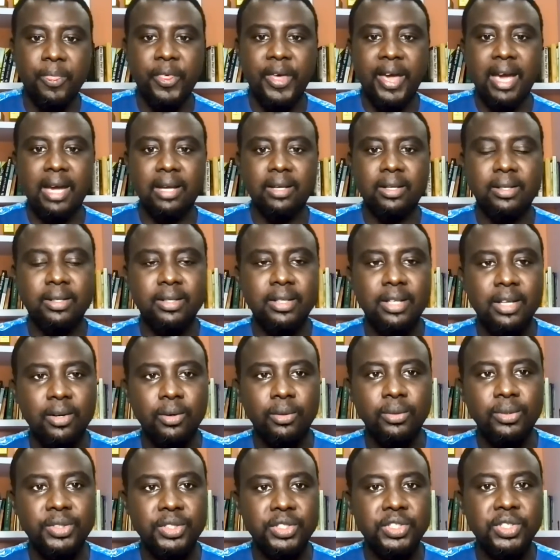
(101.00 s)
that, you
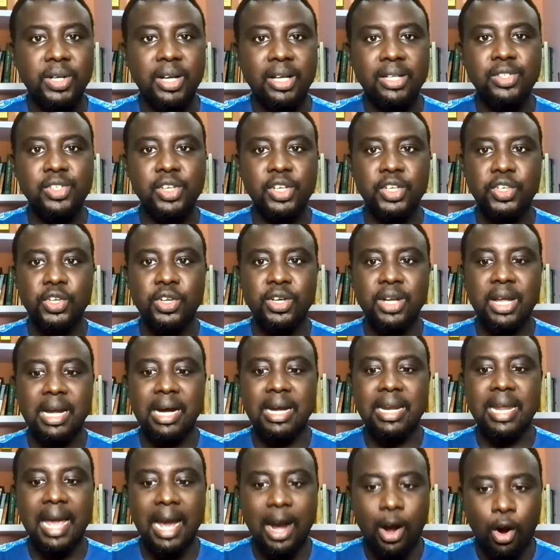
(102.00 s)
know, digitalization
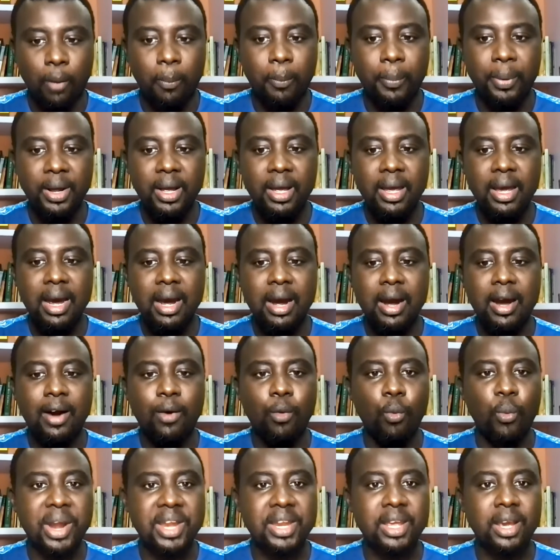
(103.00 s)
can help
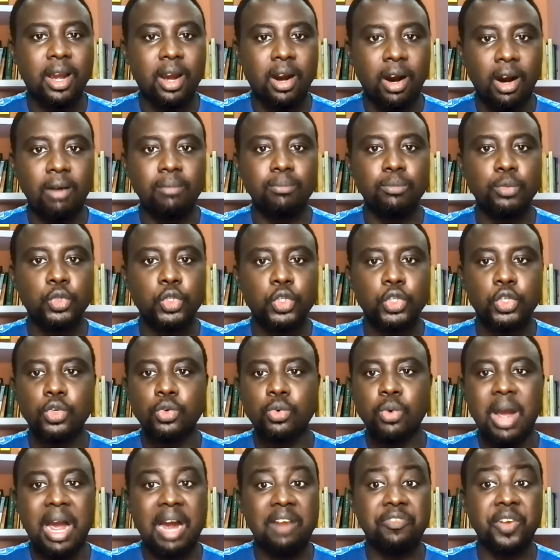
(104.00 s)
when it comes
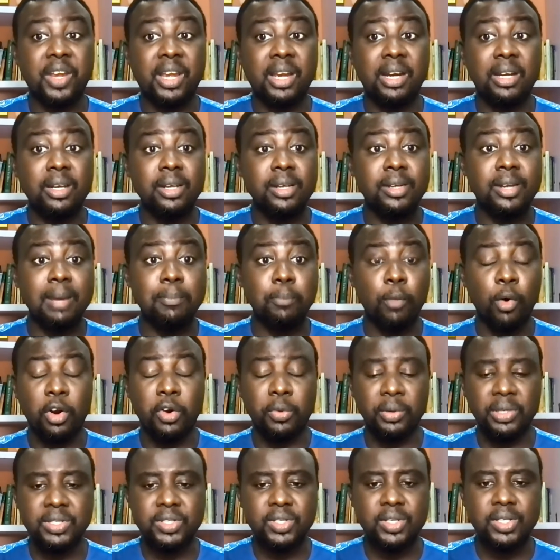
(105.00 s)
to African
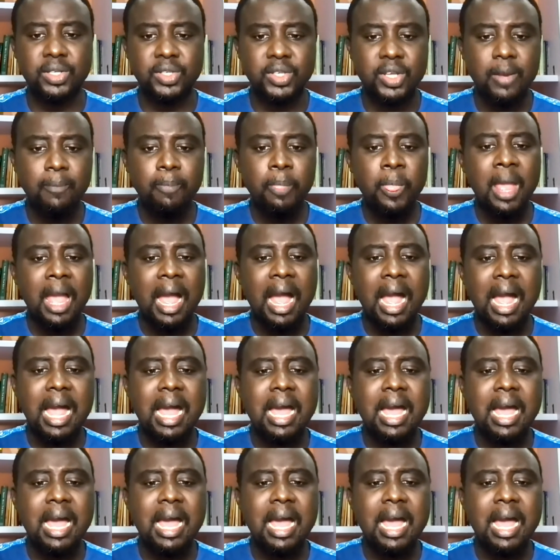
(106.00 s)
democracies.